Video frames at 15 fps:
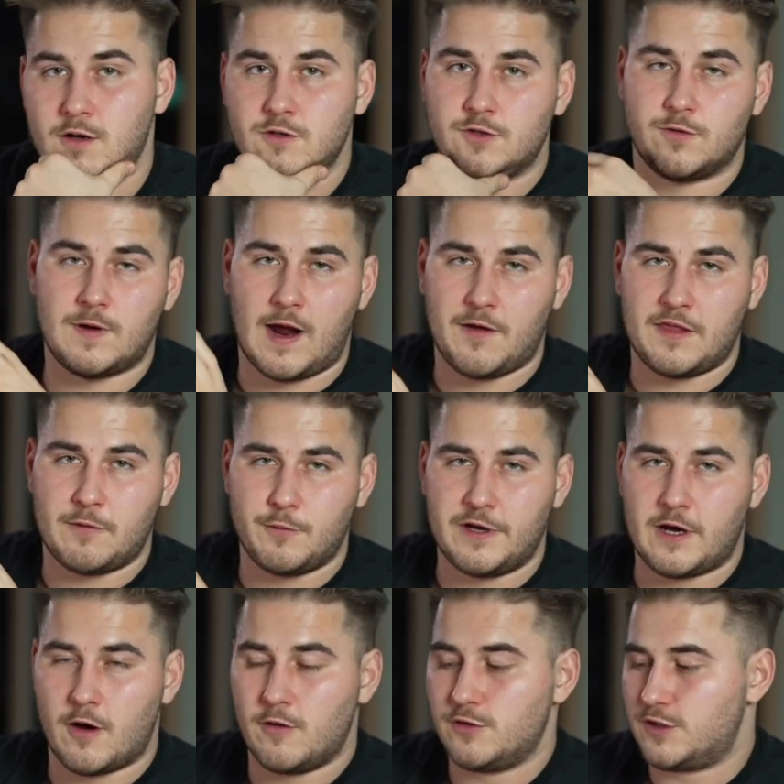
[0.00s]
So now that
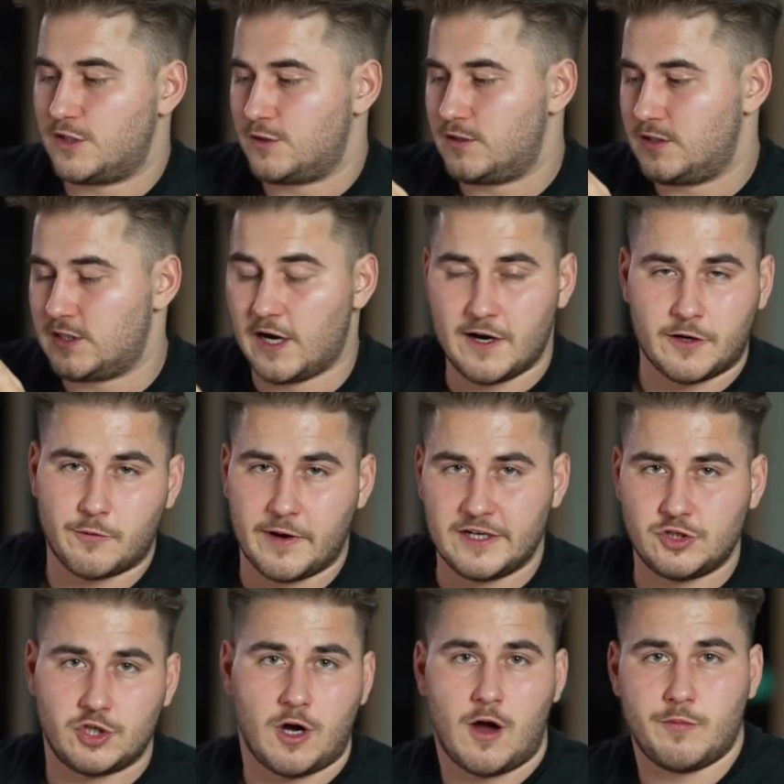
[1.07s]
Rico's done a
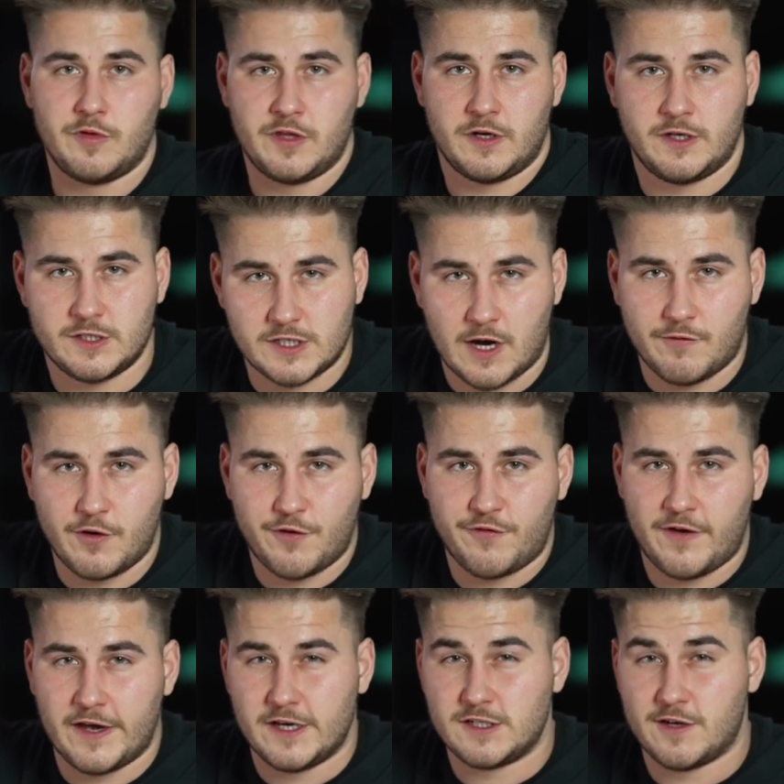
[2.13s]
great job in the discovery
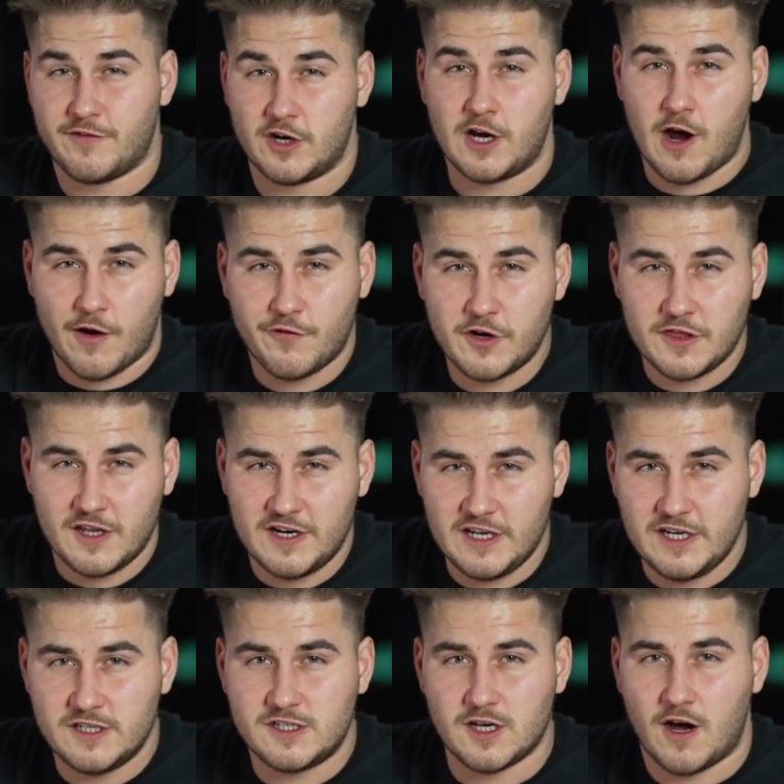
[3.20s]
phase of uncovering the
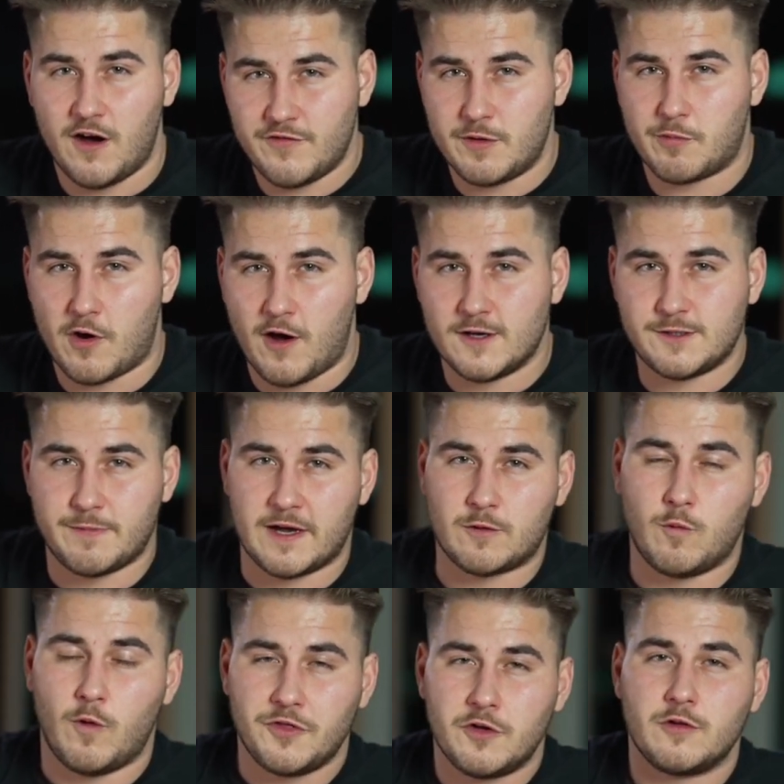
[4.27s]
needs of the
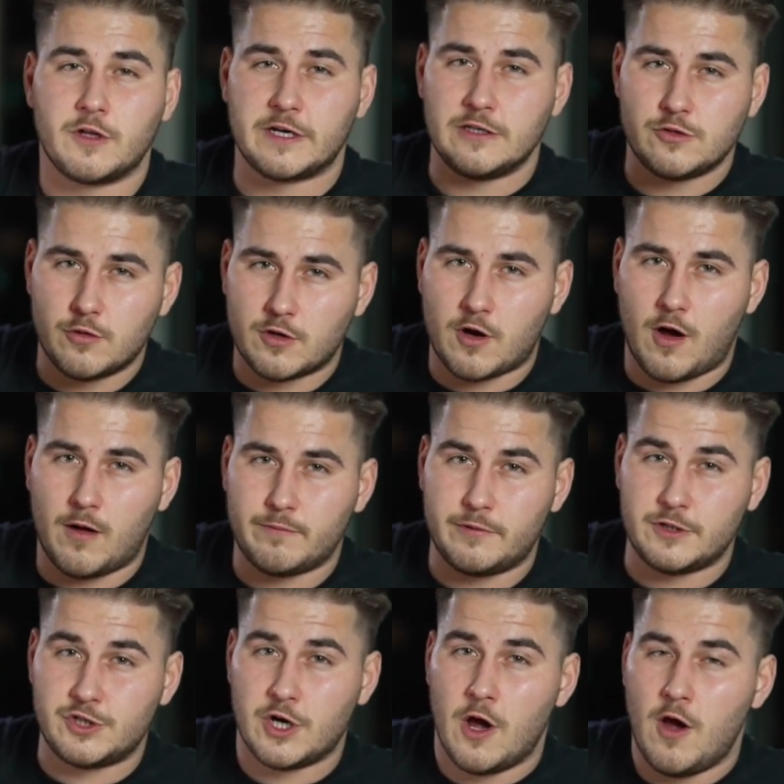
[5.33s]
prospect, what they're looking to
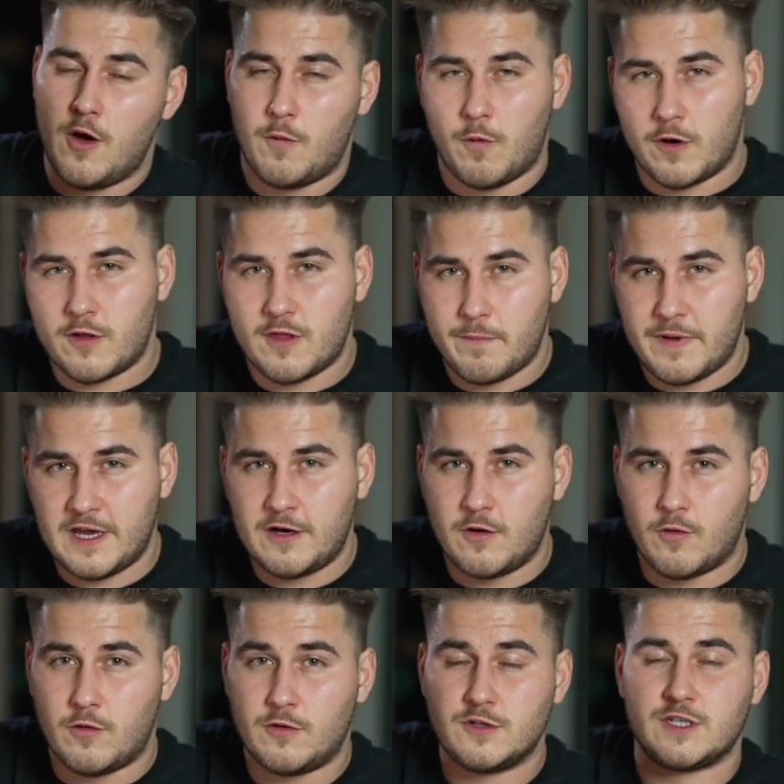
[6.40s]
accomplish, what are the big
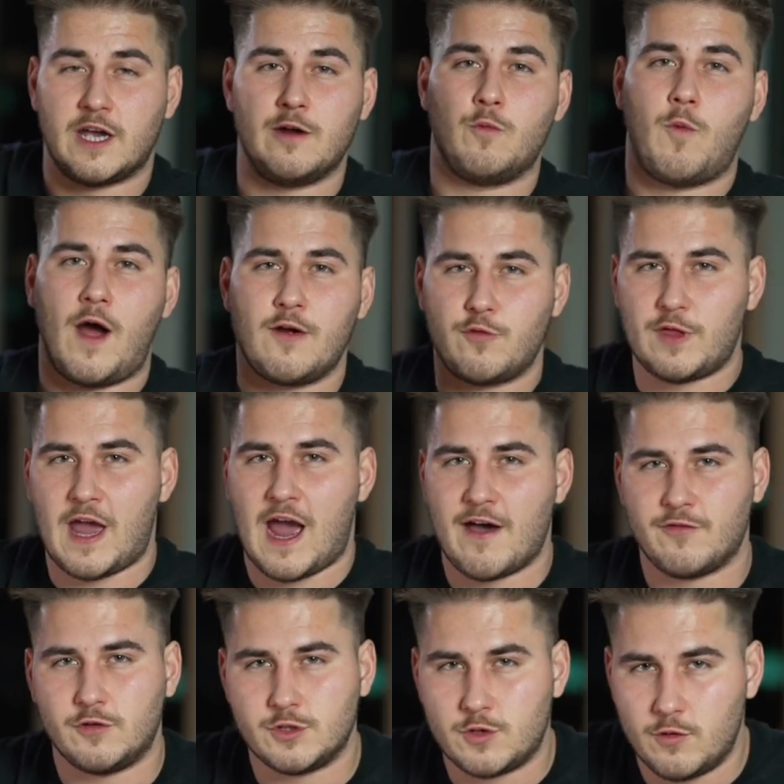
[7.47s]
goals, and why do they have
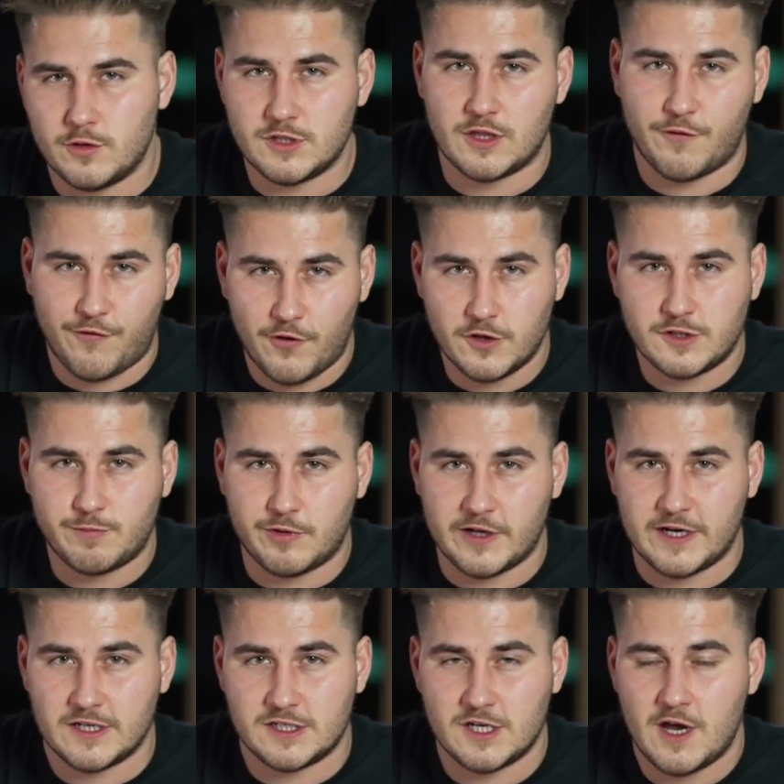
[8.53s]
those goals in the first
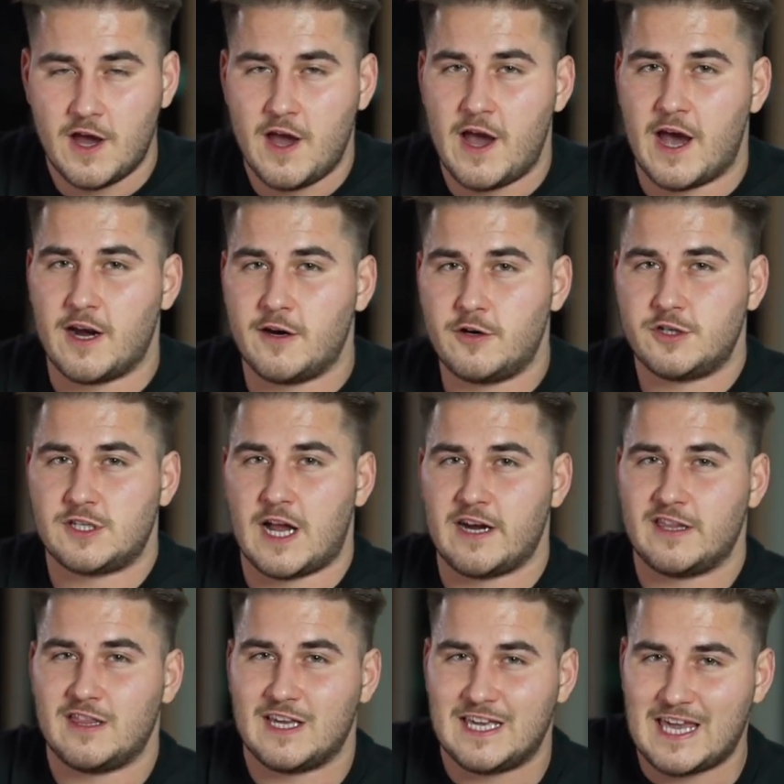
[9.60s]
place, and
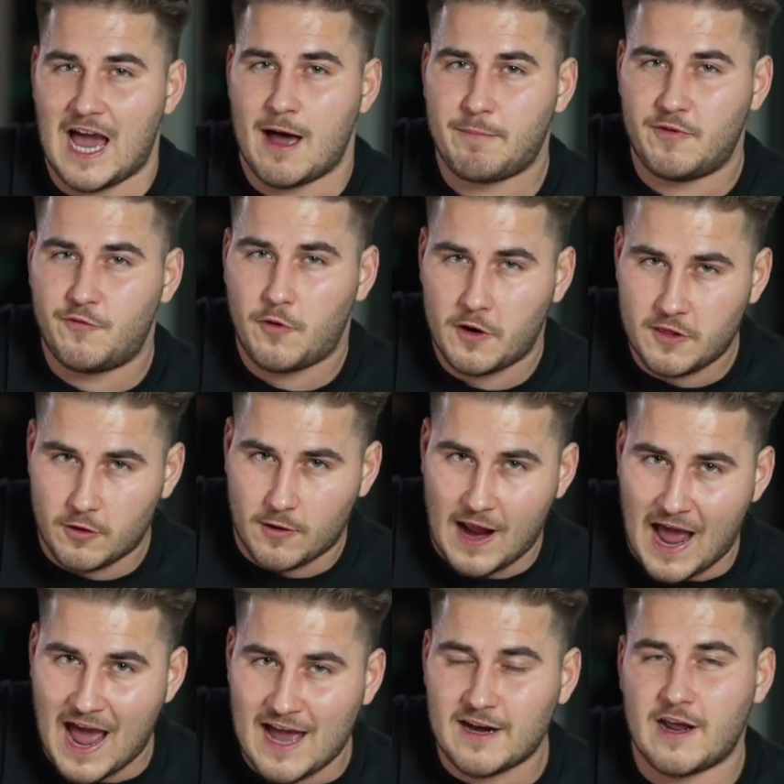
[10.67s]
understanding the gap of where they're
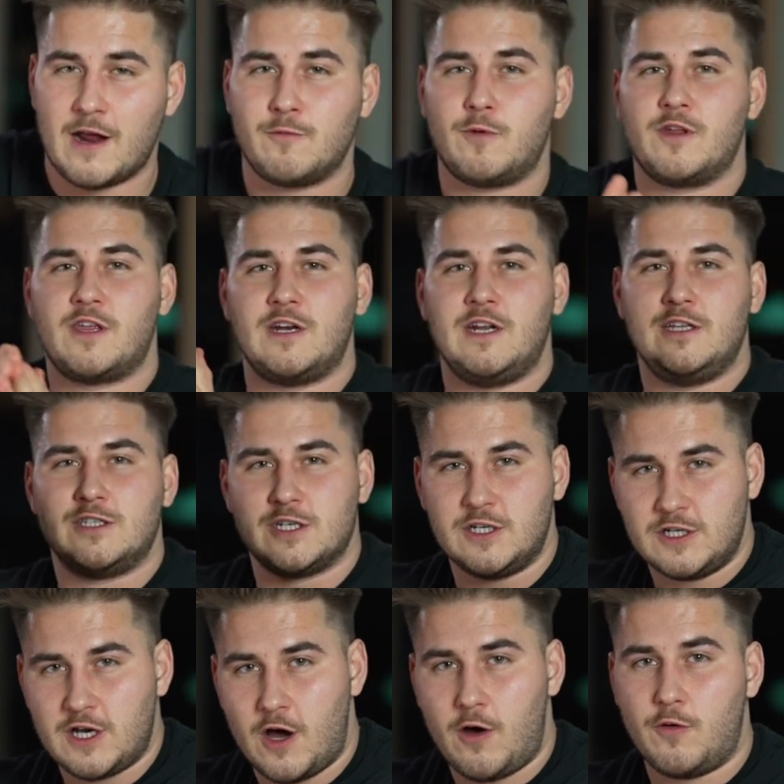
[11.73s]
at and where they need to
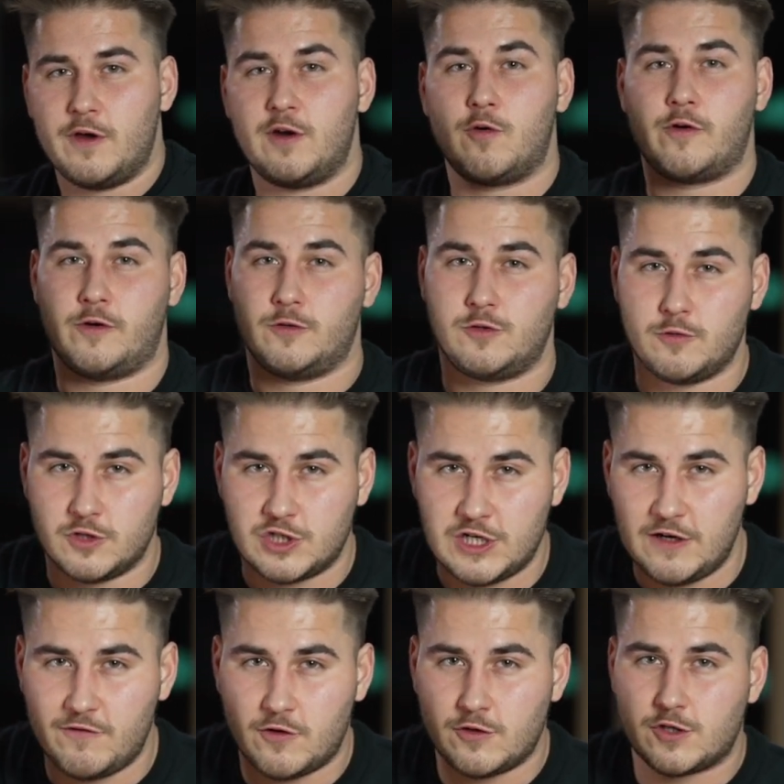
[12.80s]
go in order to
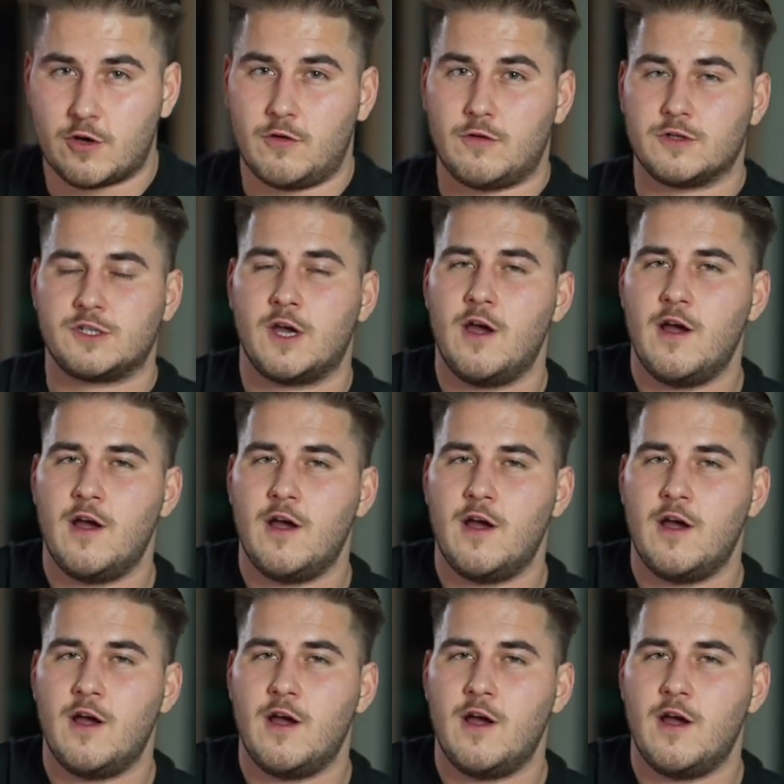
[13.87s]
achieve those goals,